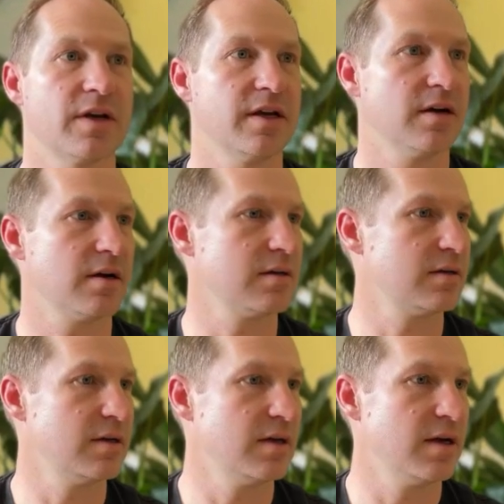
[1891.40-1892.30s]
here.
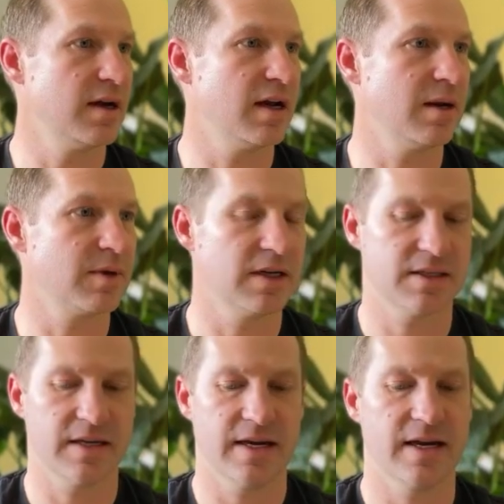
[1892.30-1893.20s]
And I'm going to
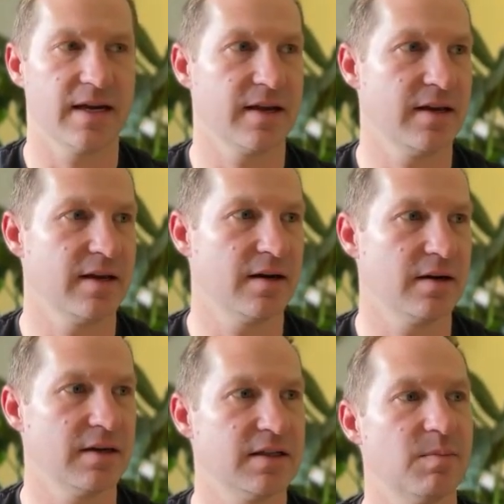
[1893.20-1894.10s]
say, here
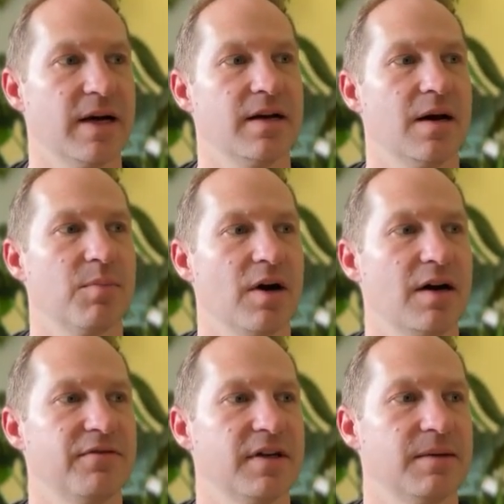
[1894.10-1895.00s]
is my
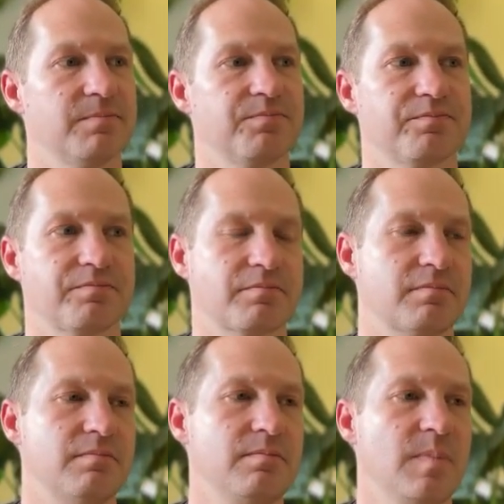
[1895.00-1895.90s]
nonprofit.
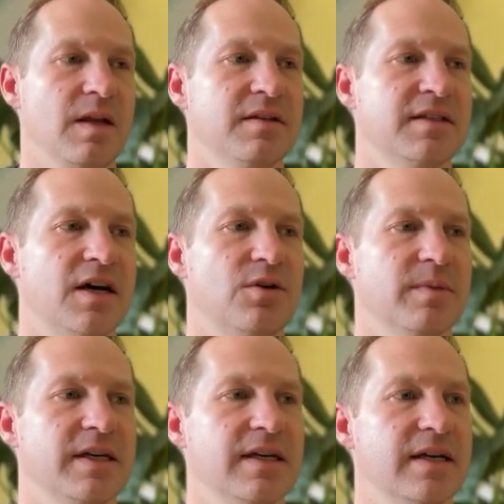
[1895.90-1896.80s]
Tell
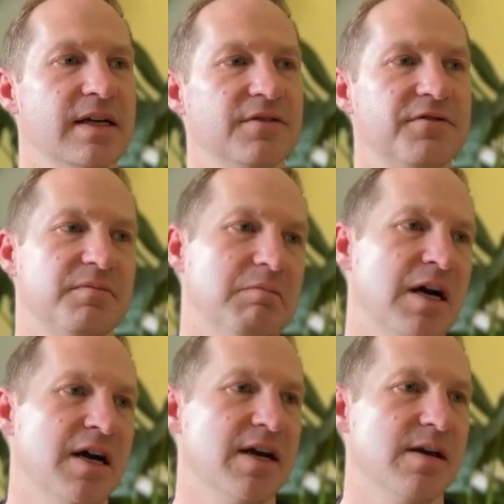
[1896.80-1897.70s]
me if
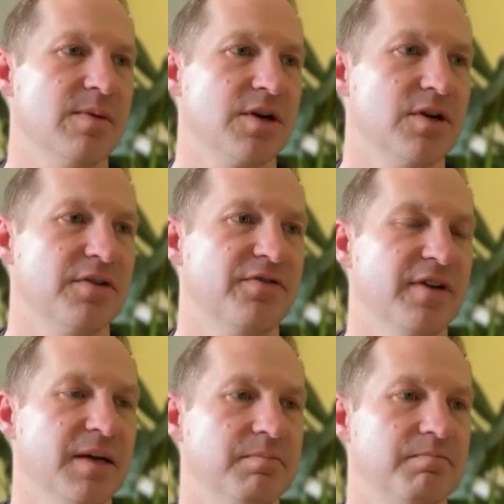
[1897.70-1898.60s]
I am a good fit.